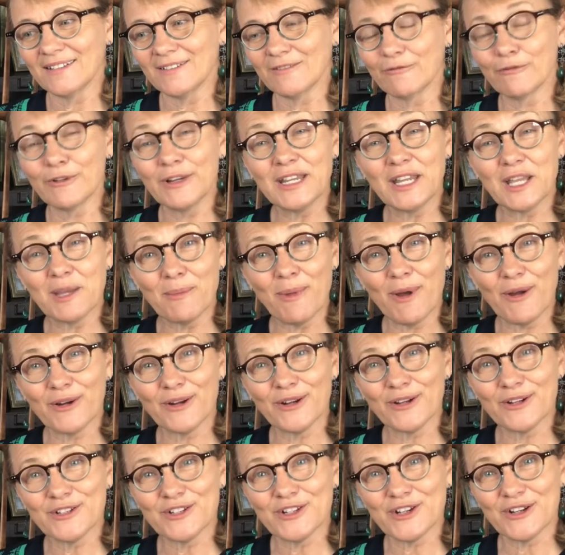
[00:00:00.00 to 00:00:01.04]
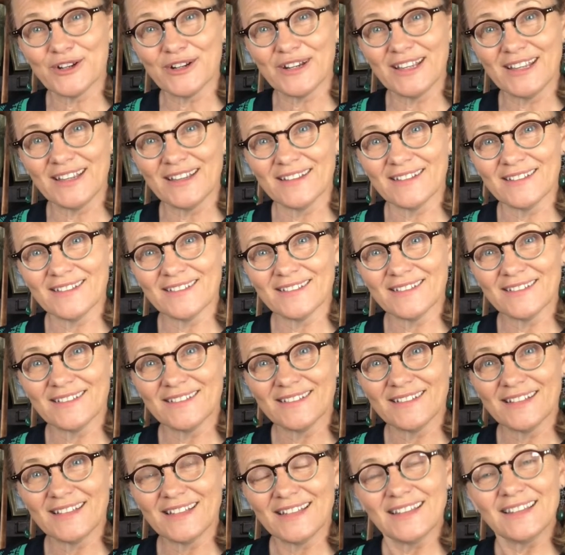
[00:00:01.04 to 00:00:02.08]
reading about her journey.
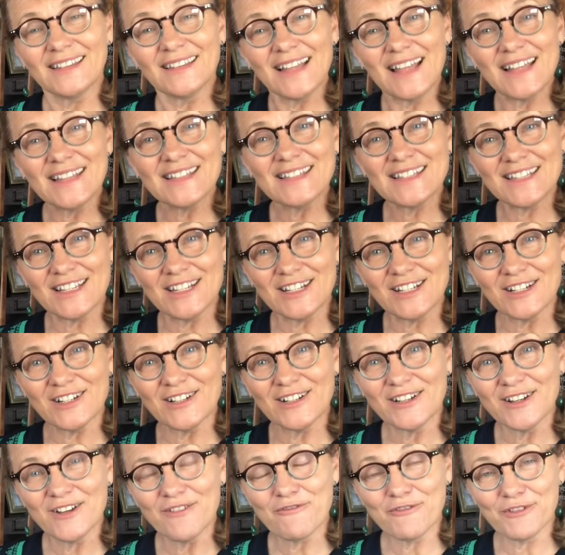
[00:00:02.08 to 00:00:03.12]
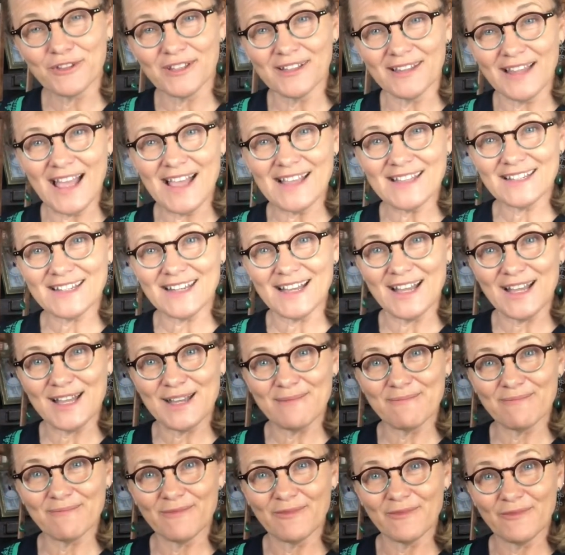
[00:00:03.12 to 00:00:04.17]
Let's hear for the last
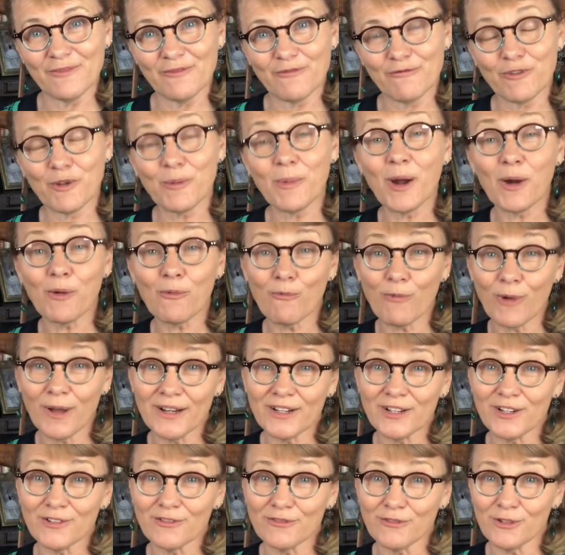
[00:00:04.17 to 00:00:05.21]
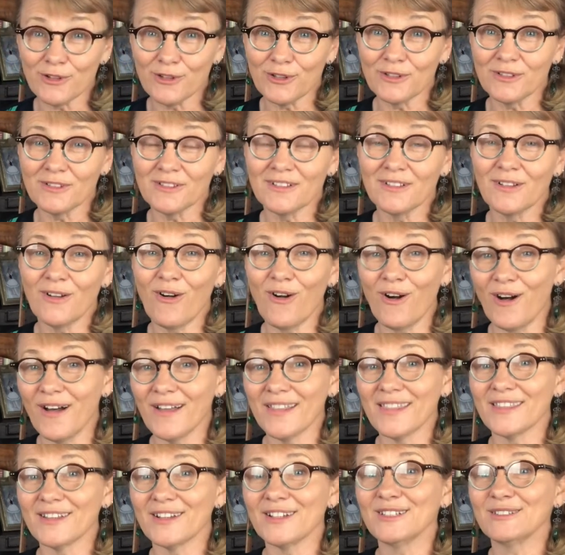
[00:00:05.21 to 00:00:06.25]
time from our wonderful
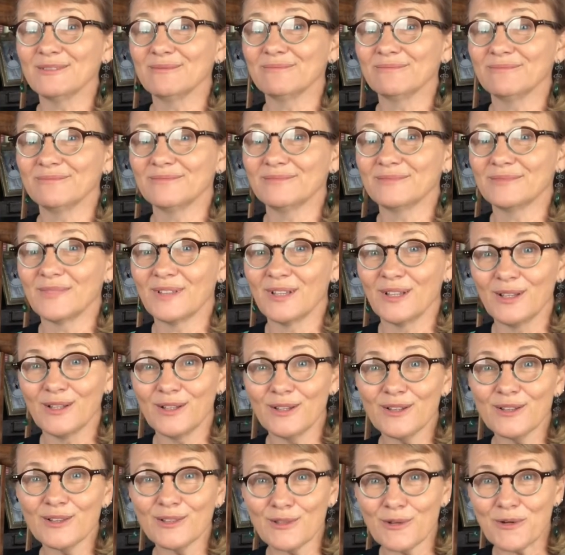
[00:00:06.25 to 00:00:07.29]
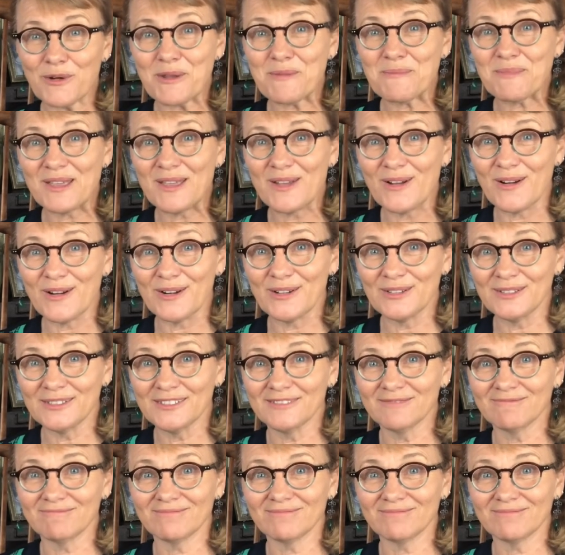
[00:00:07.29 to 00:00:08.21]
author, Laurie B. Arnold.